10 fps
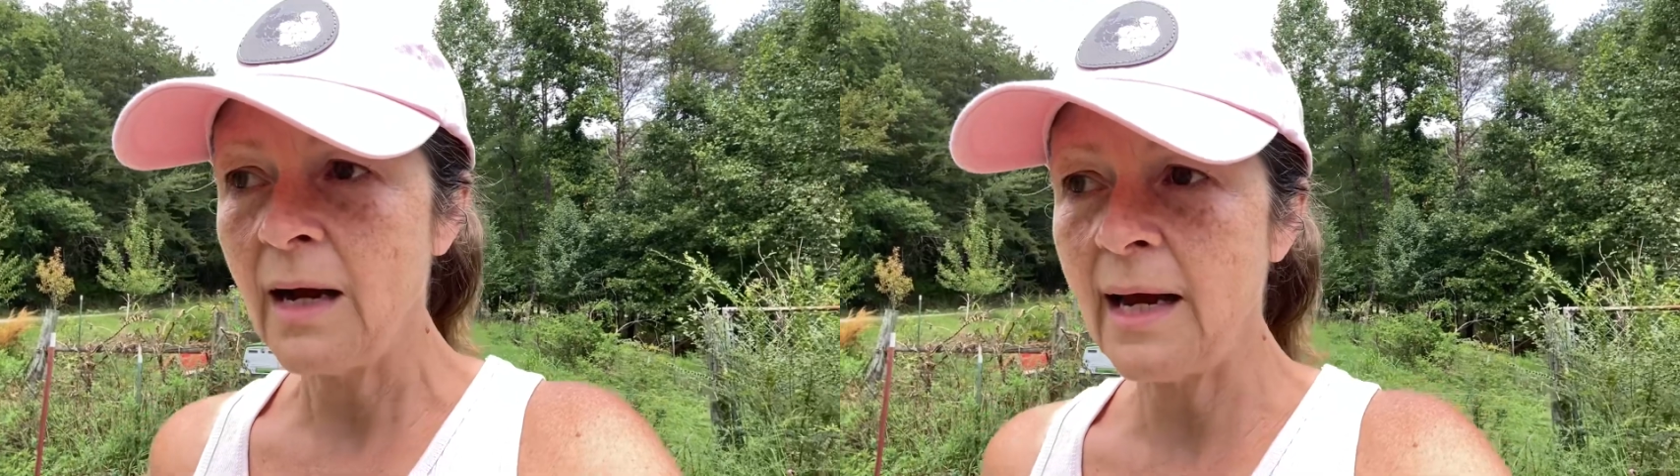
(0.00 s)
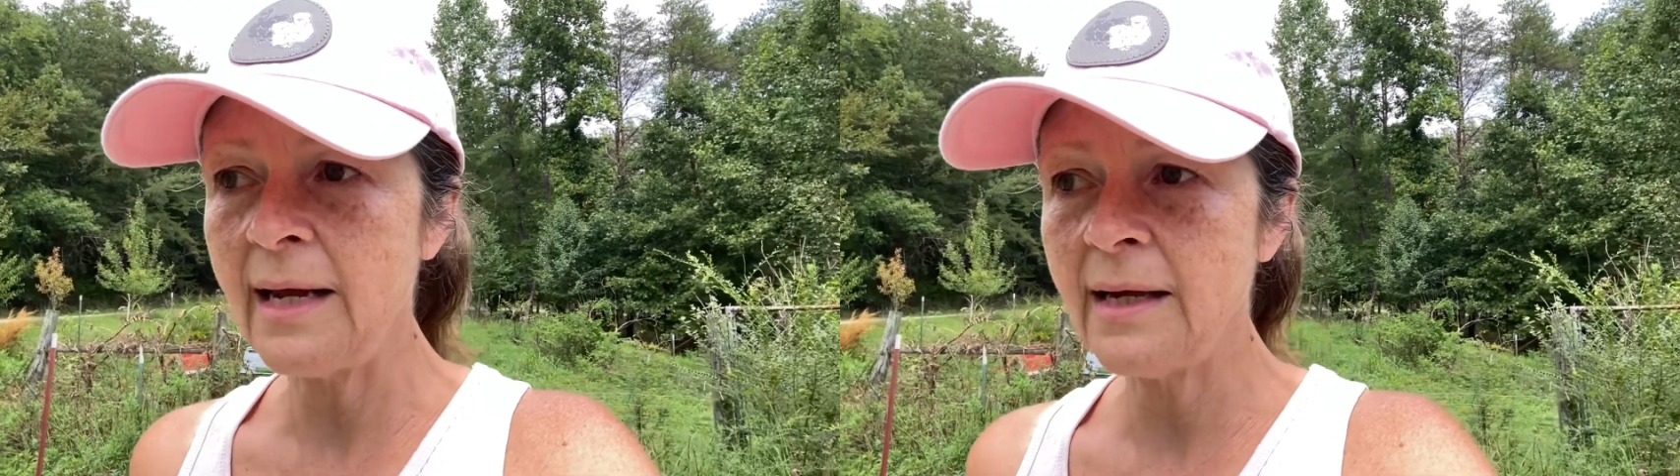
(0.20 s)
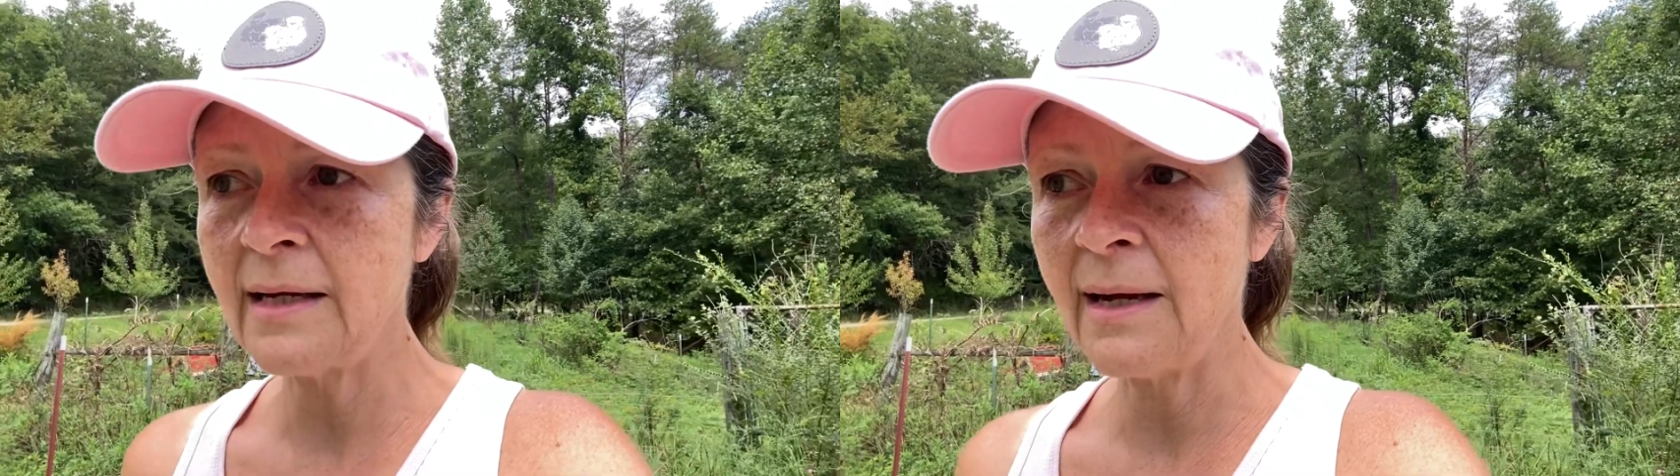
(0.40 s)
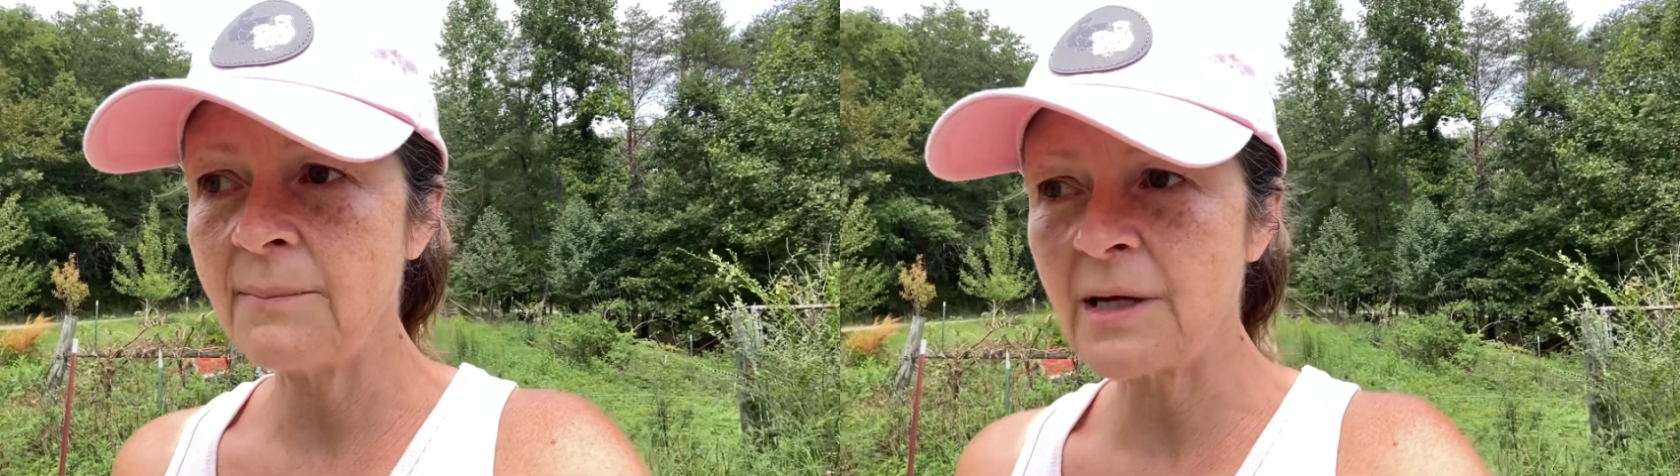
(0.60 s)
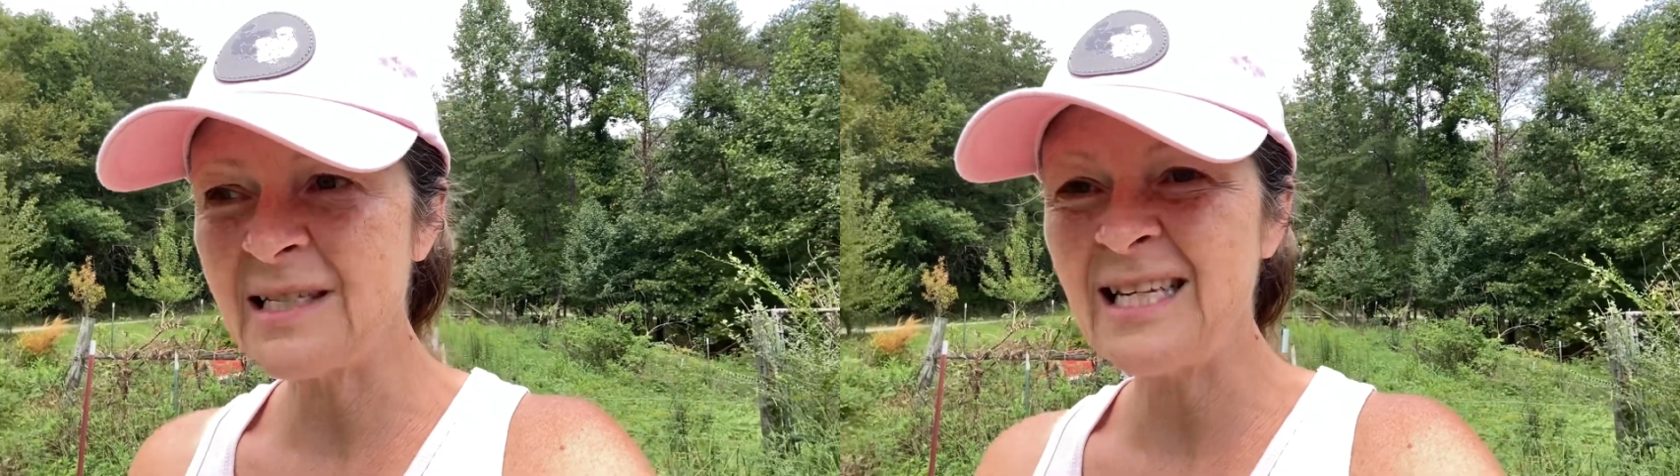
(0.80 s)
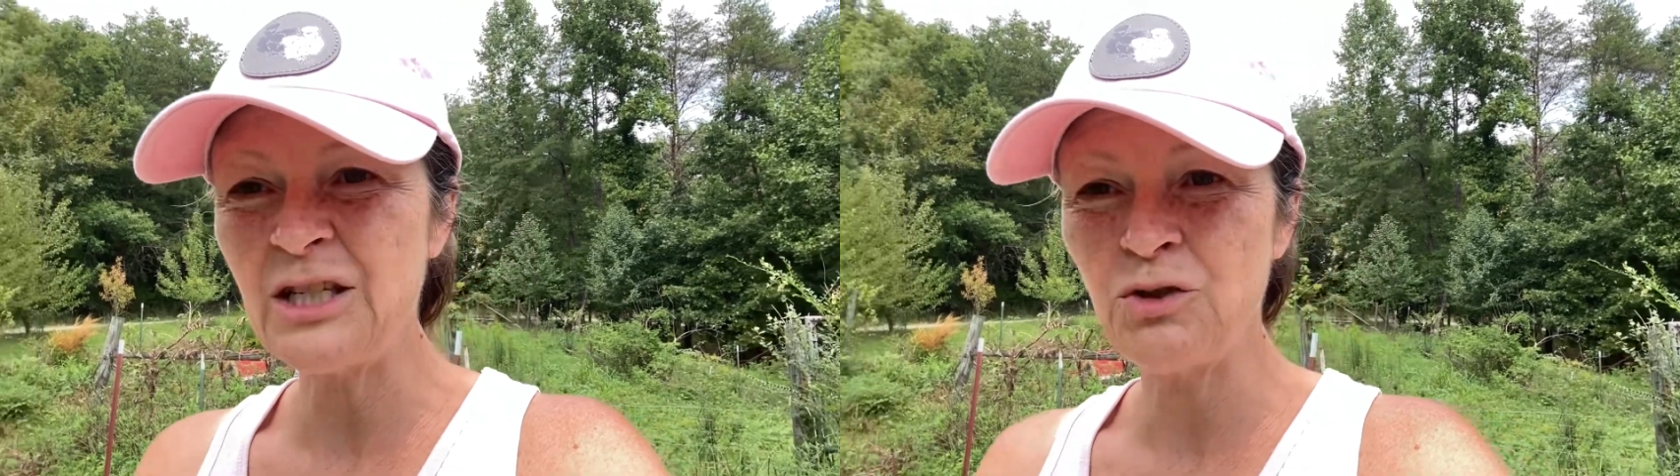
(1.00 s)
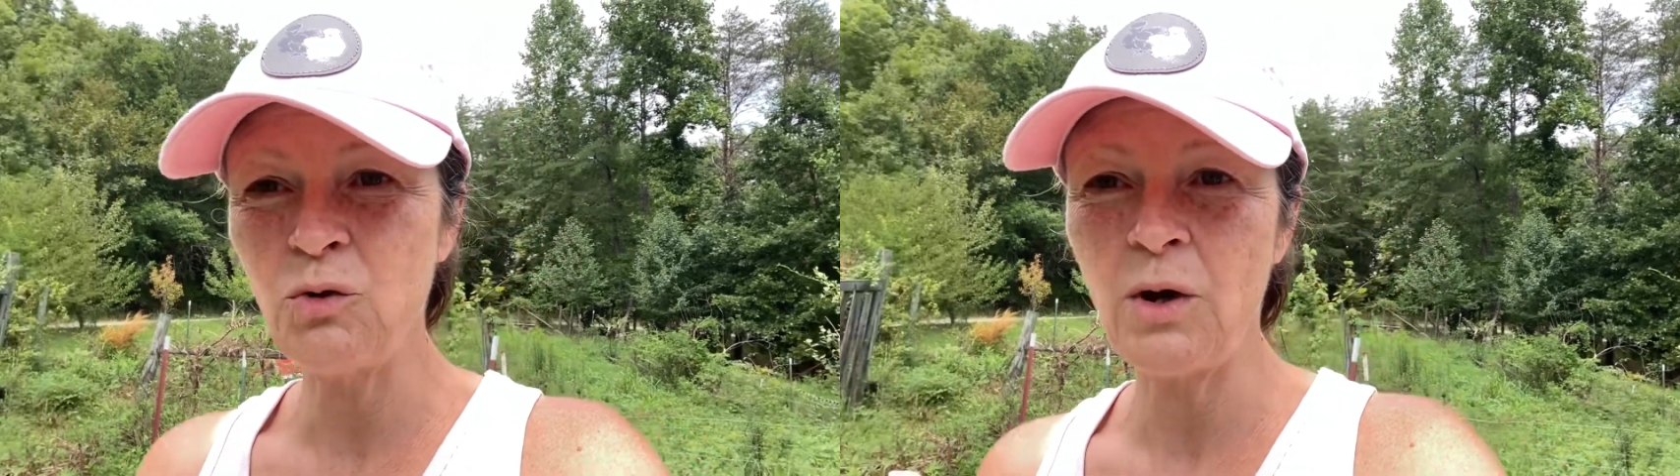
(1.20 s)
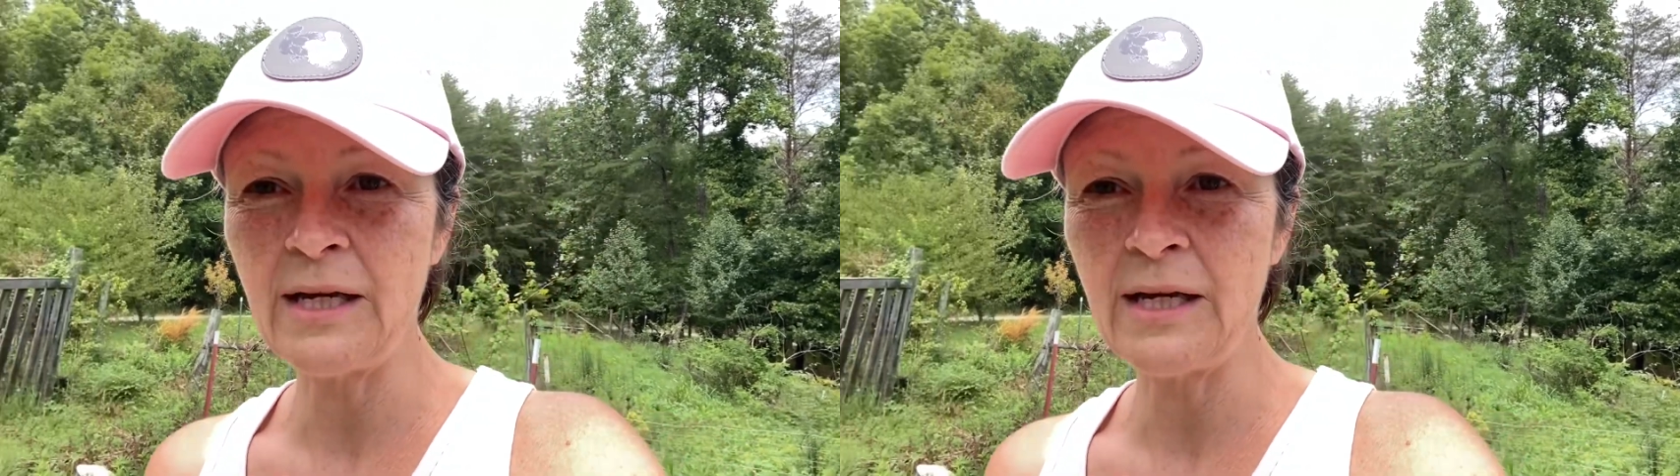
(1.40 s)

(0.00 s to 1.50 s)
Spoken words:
And because it's not